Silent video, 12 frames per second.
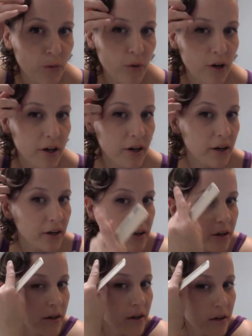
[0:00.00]
work
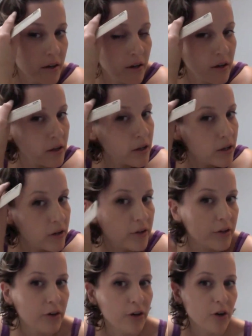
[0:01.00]

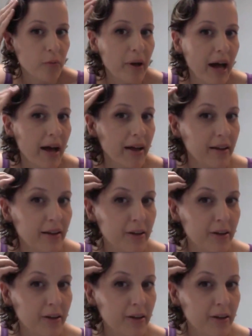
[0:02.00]
the curl back,